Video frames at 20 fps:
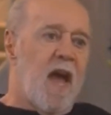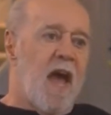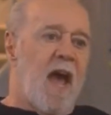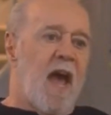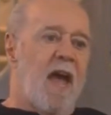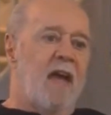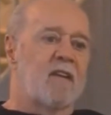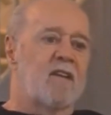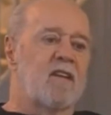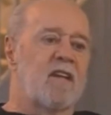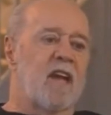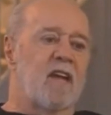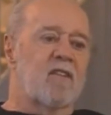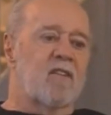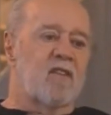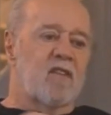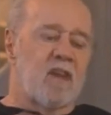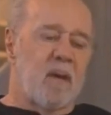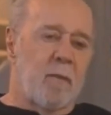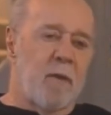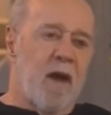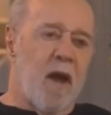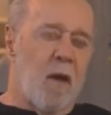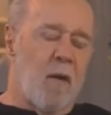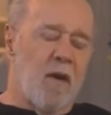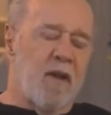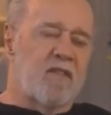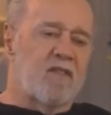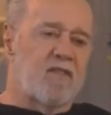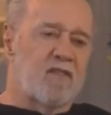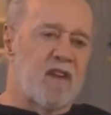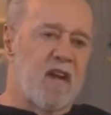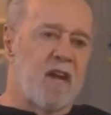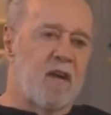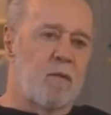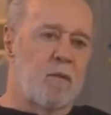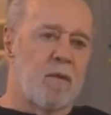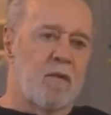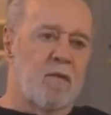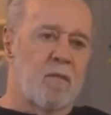And yet somehow it
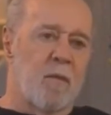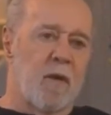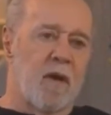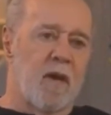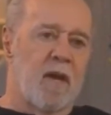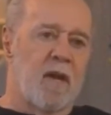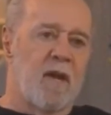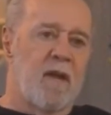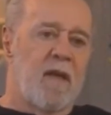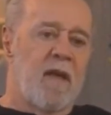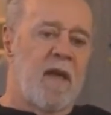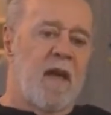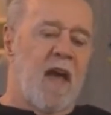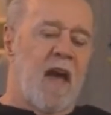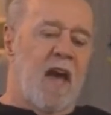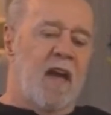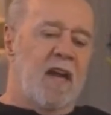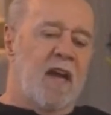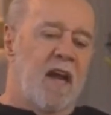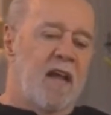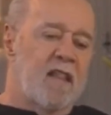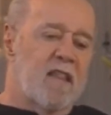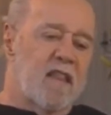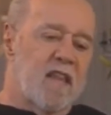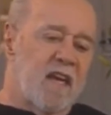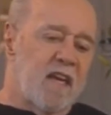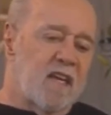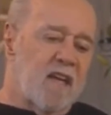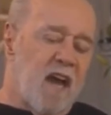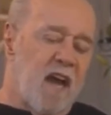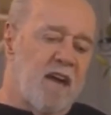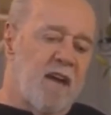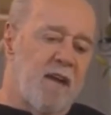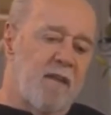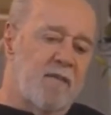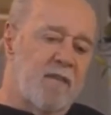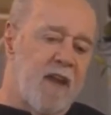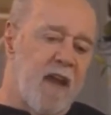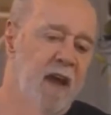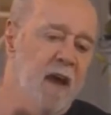stayed with me. And I think I
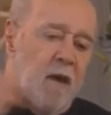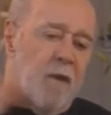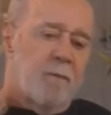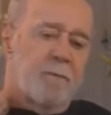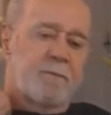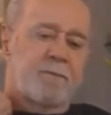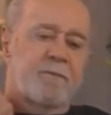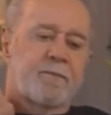have now,